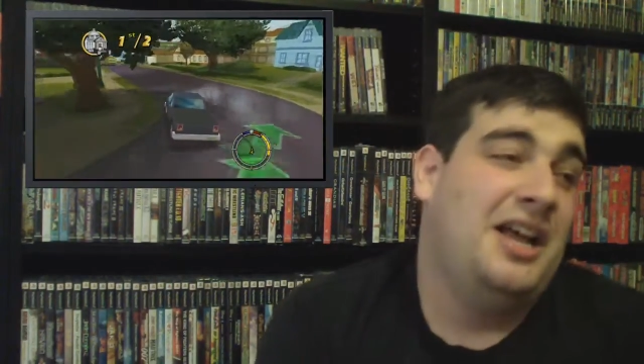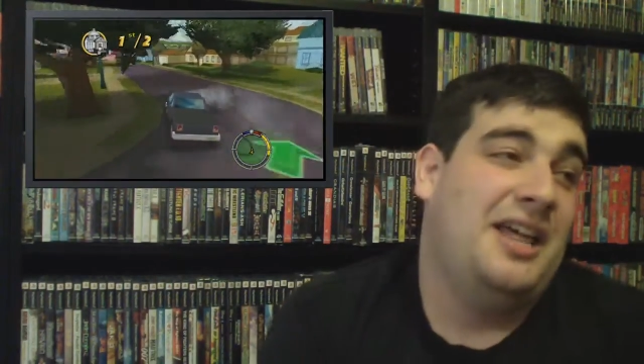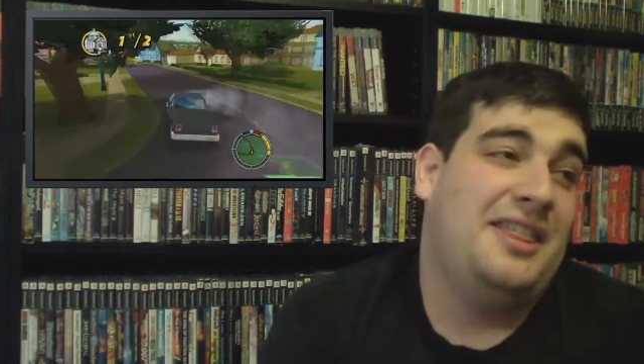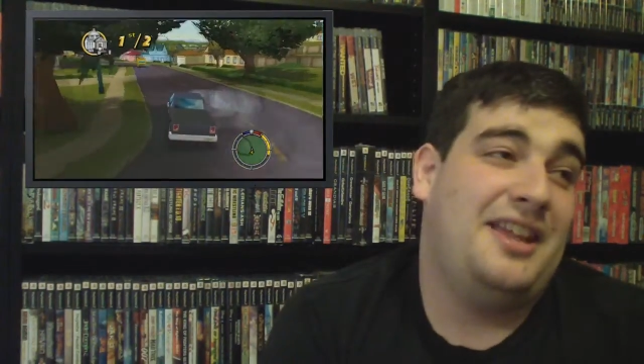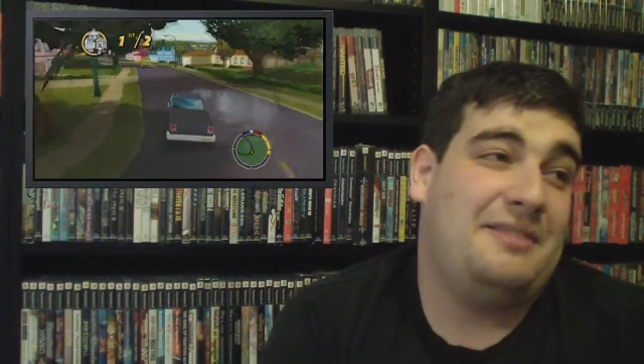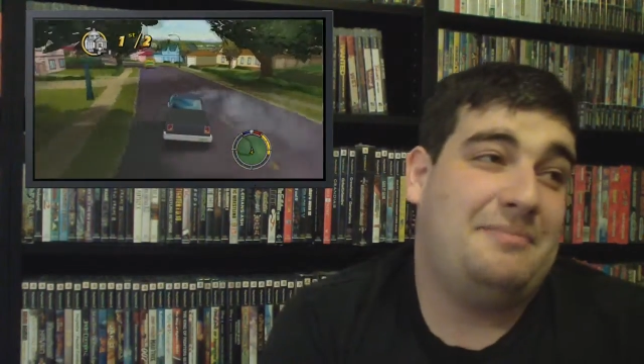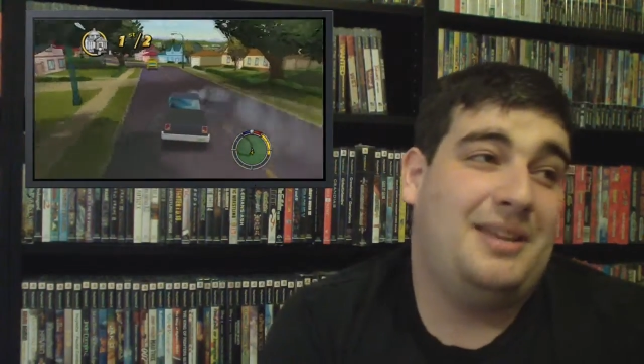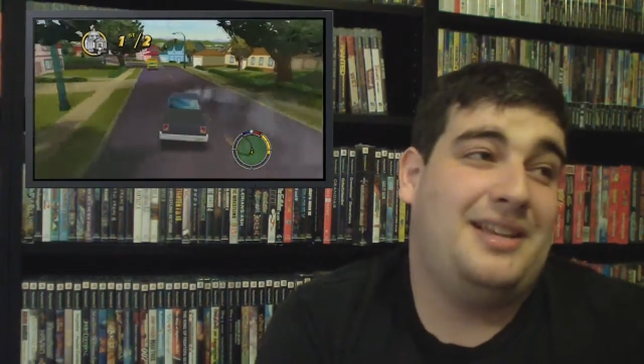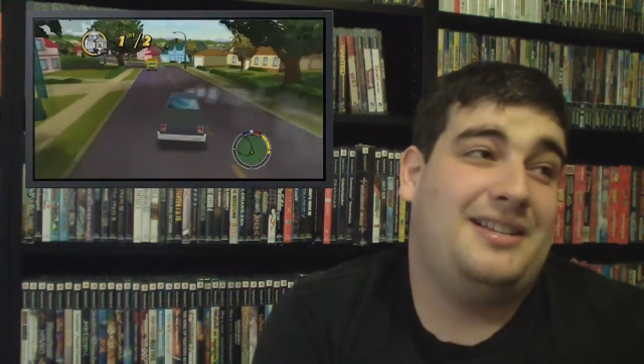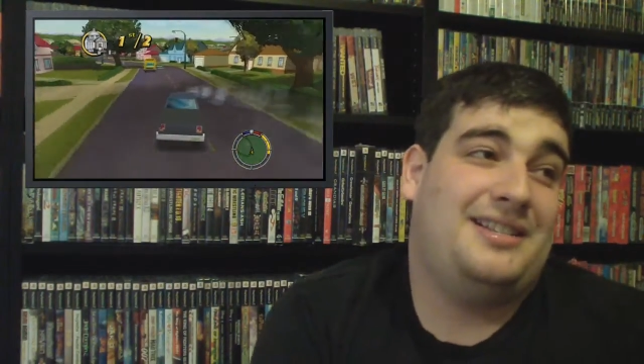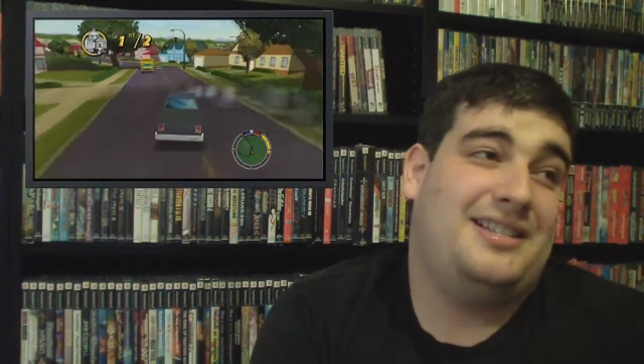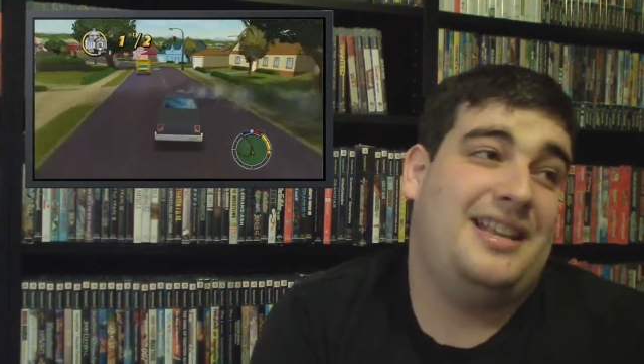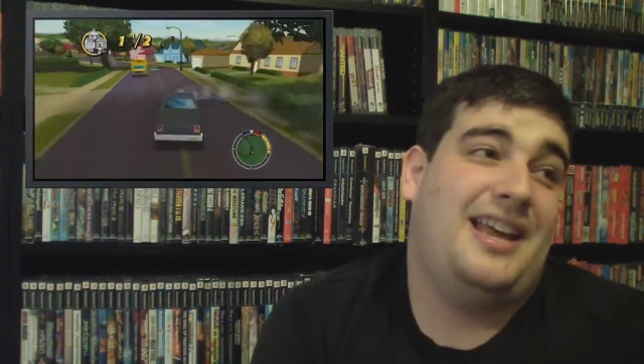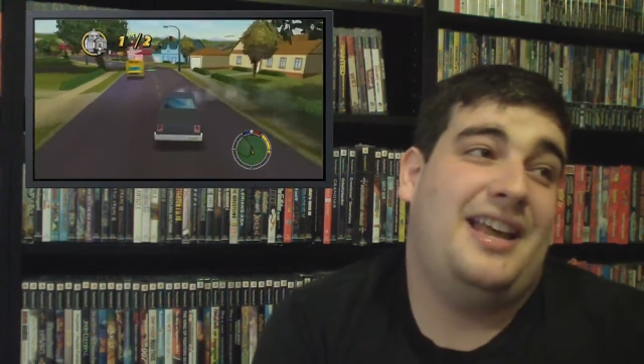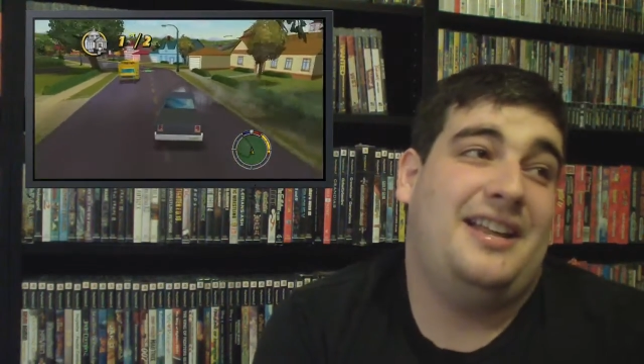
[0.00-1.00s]
That being
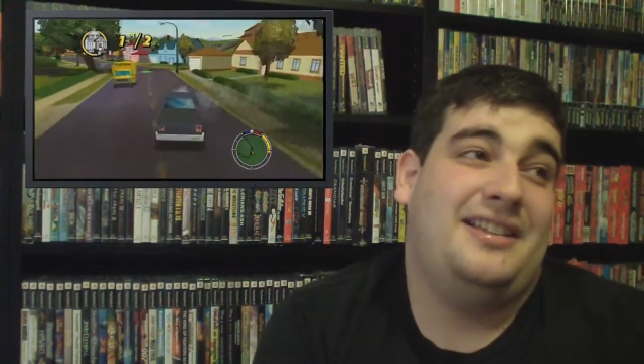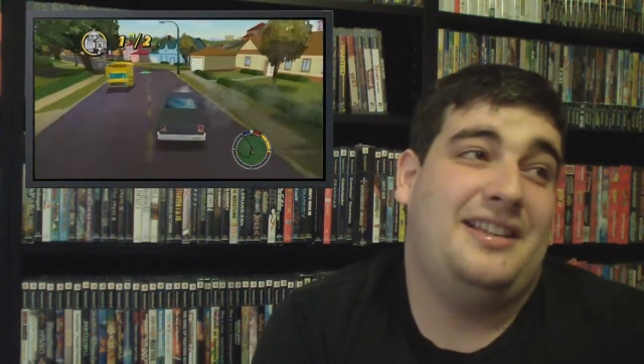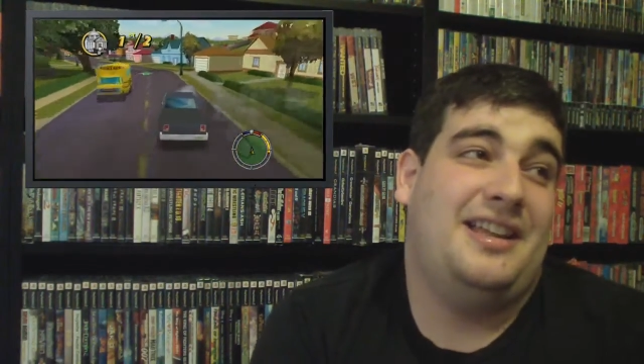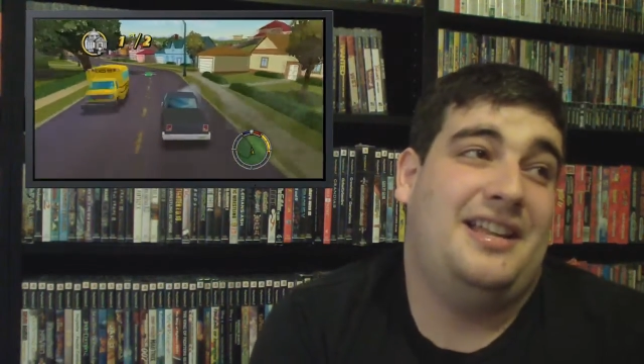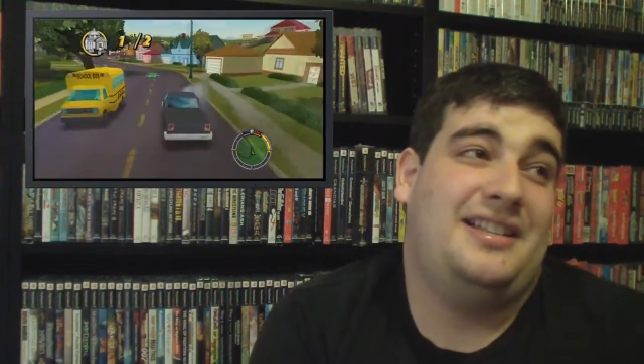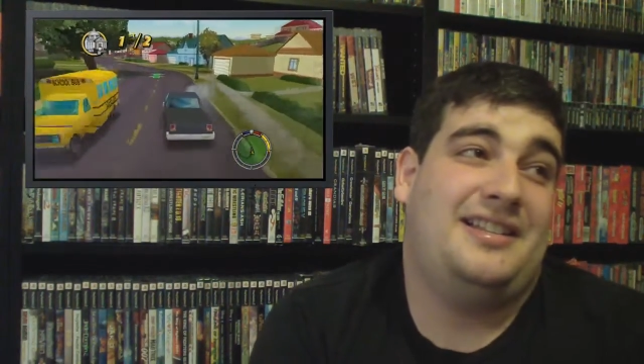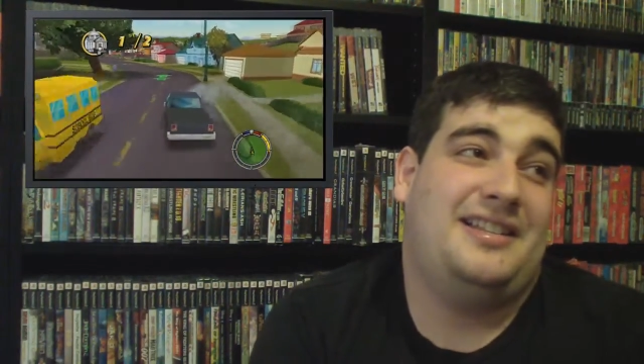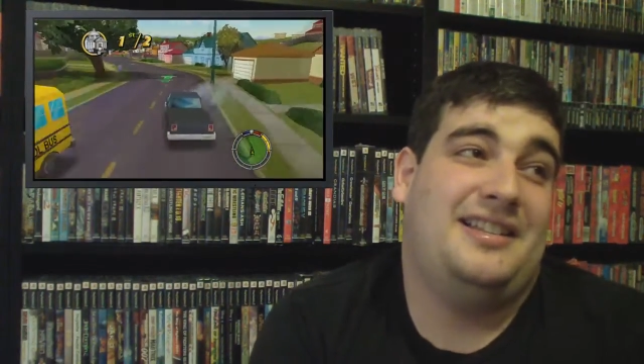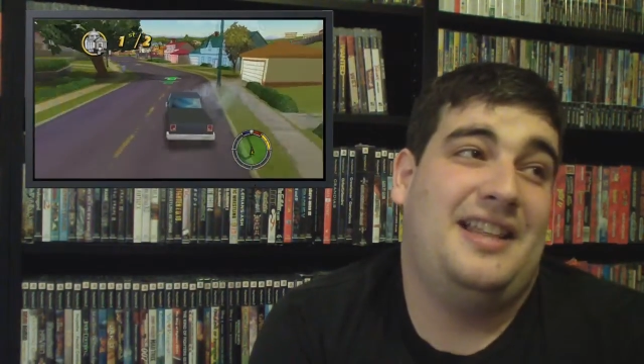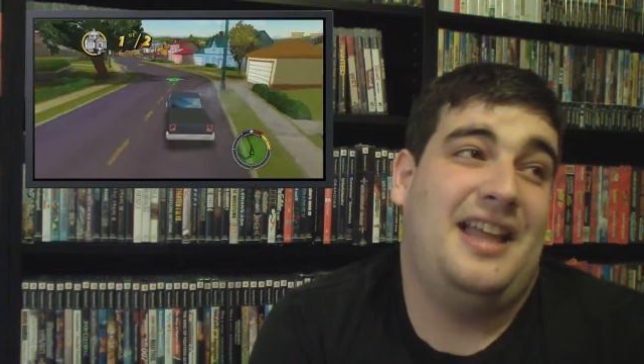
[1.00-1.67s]
said, it's